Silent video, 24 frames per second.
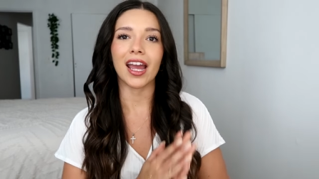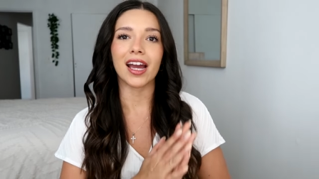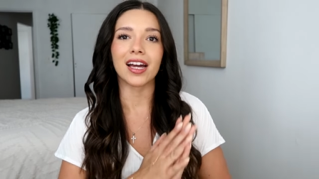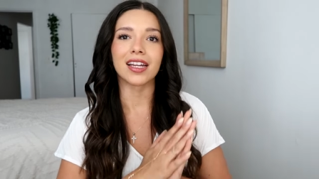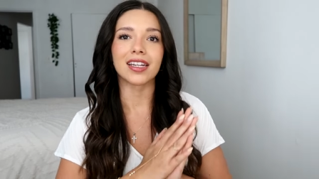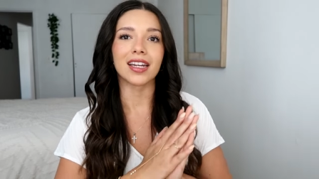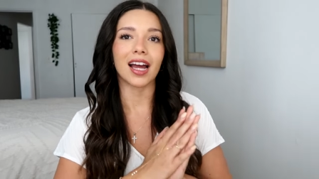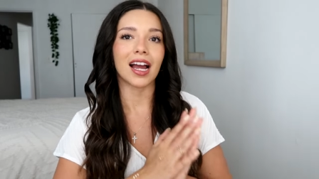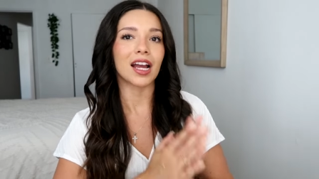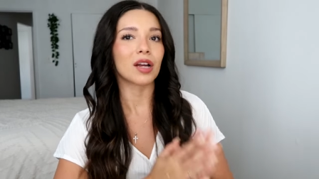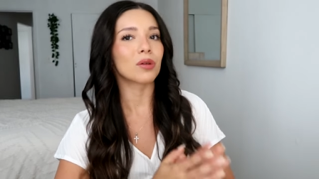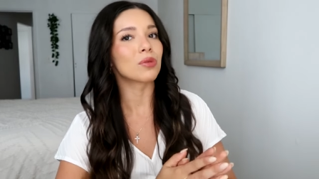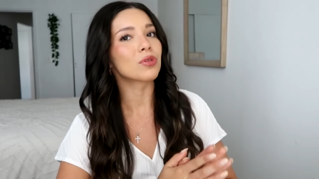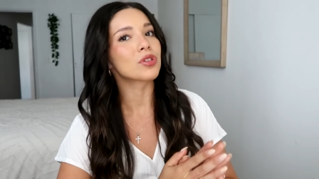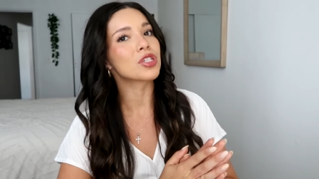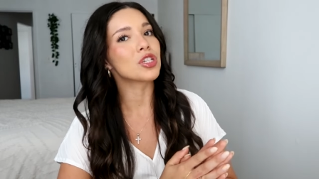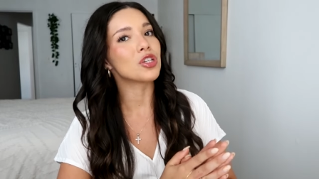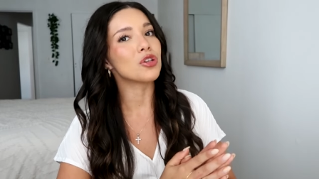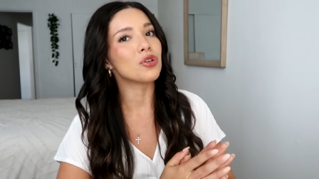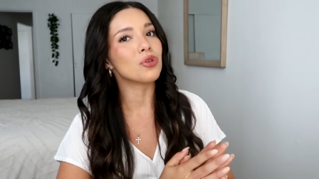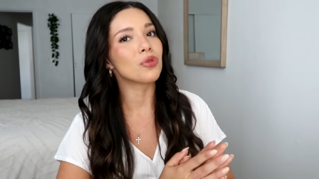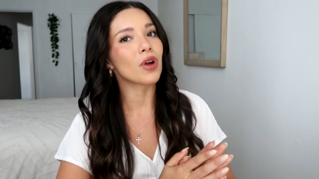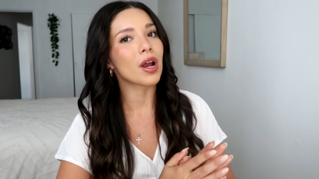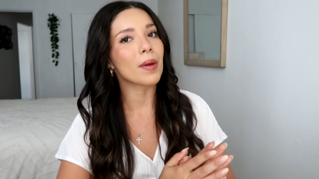and I will
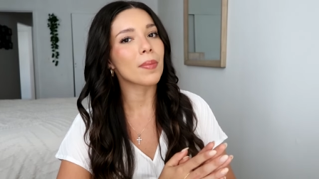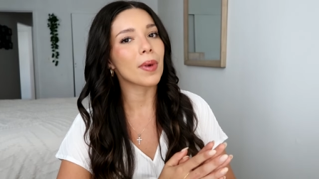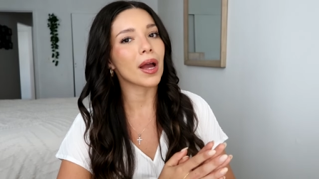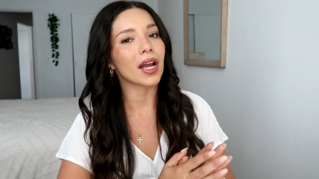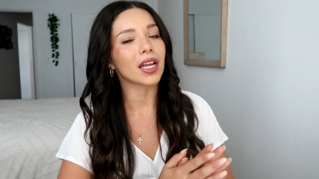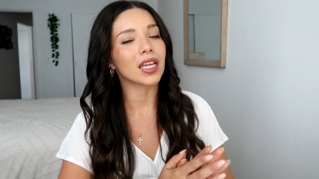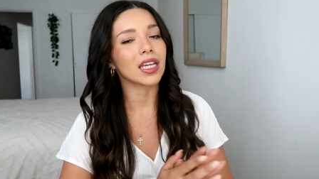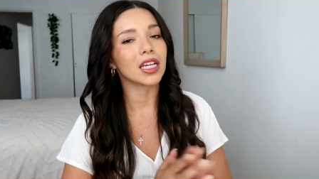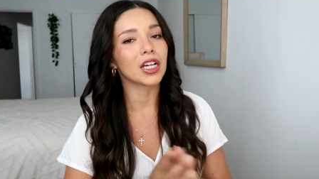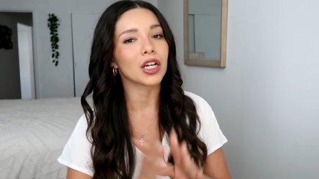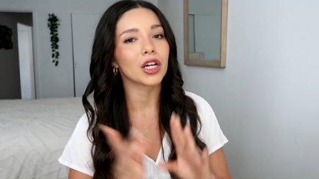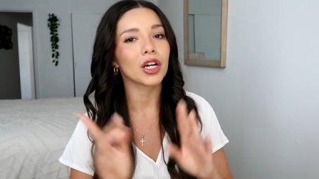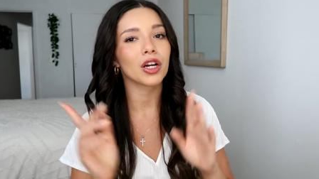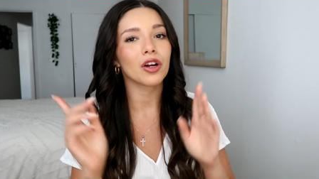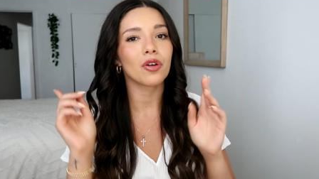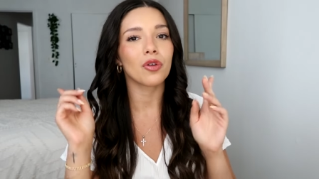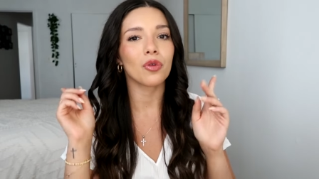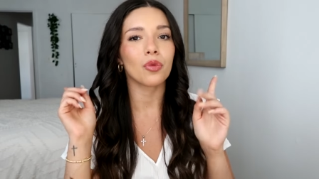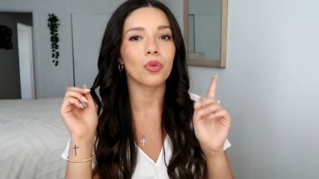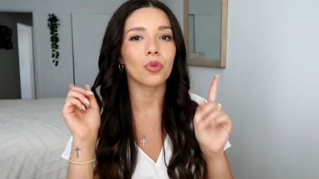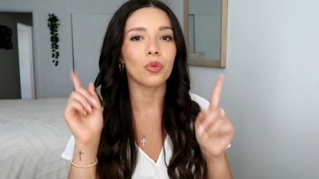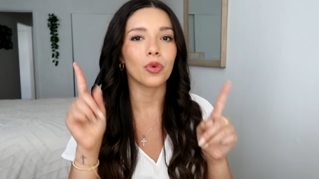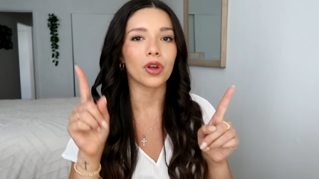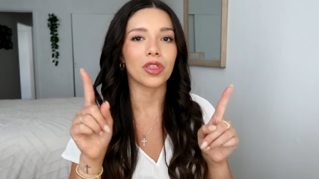see you right back
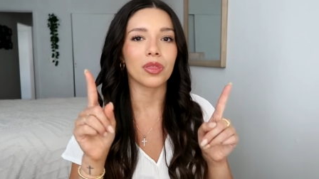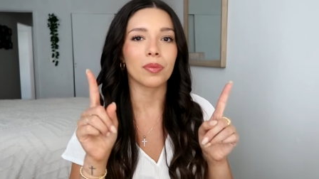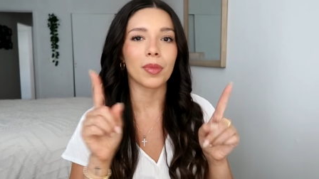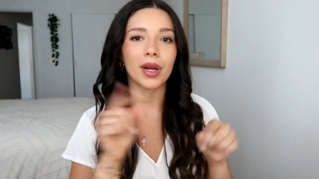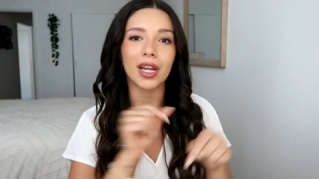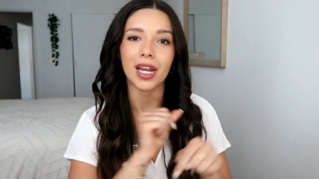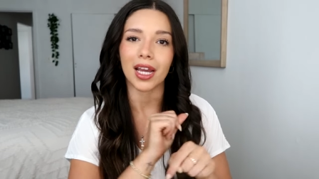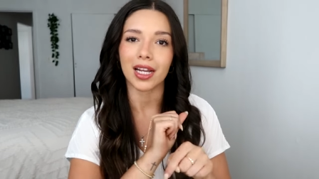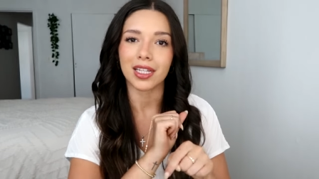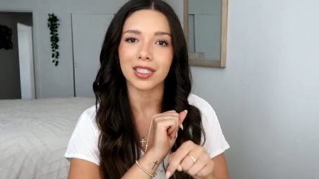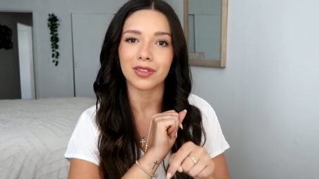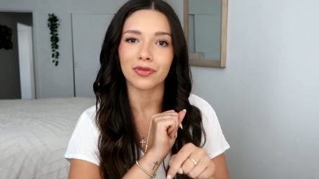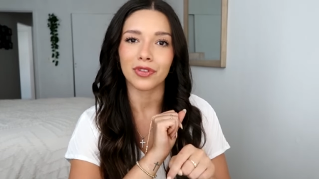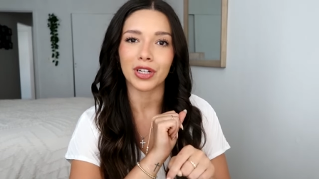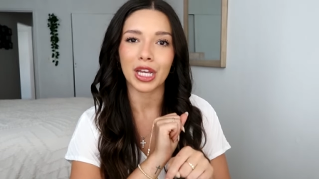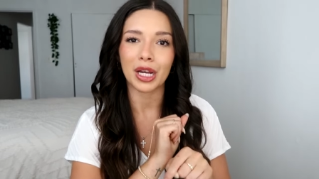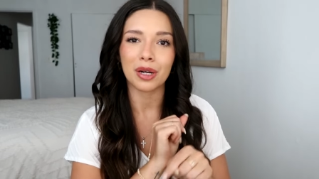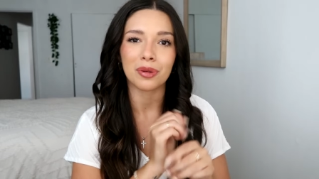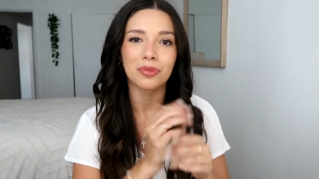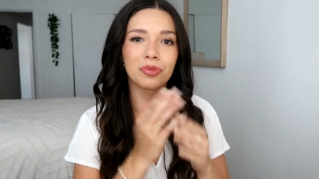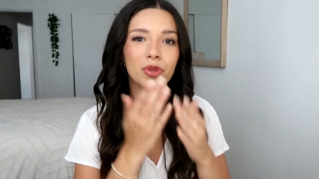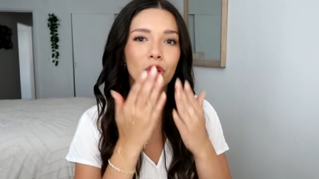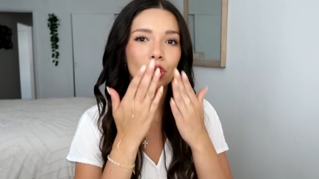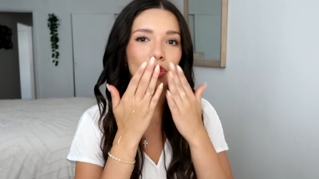here with my next
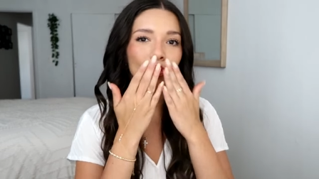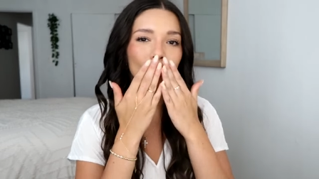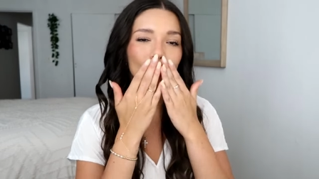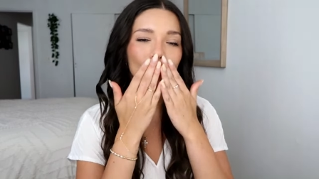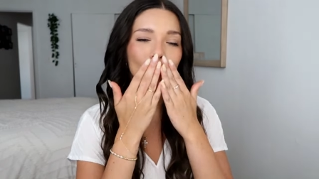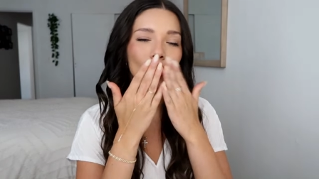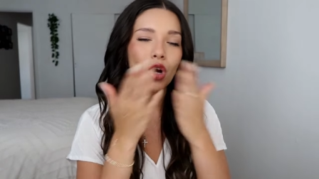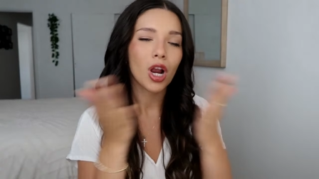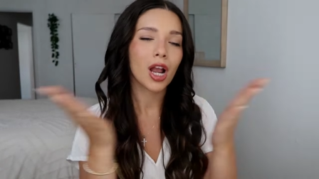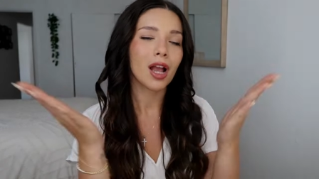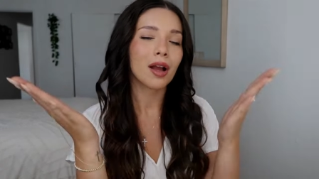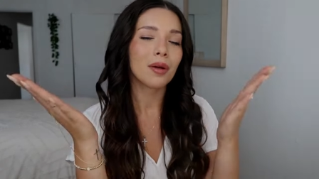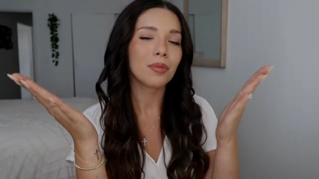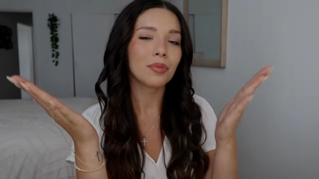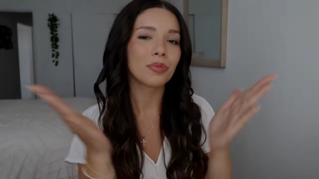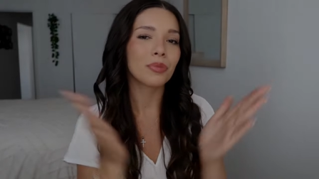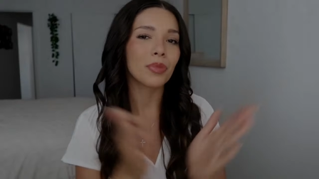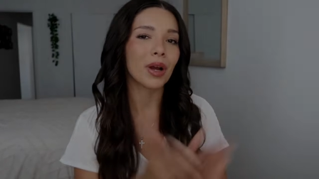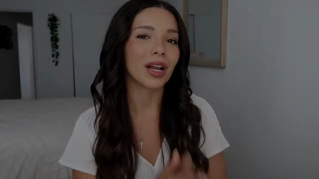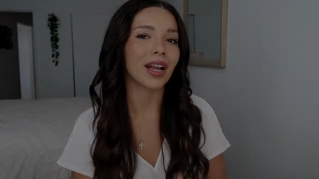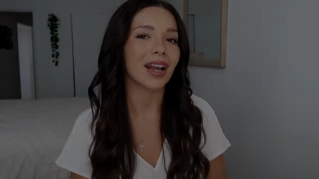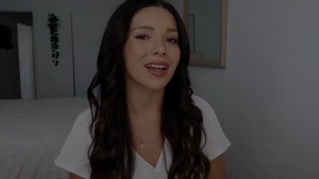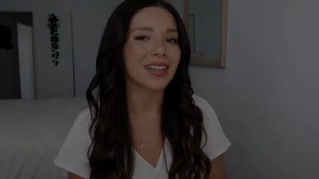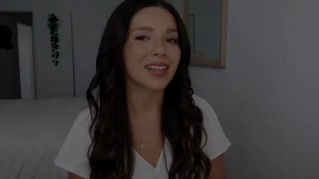video. Bye,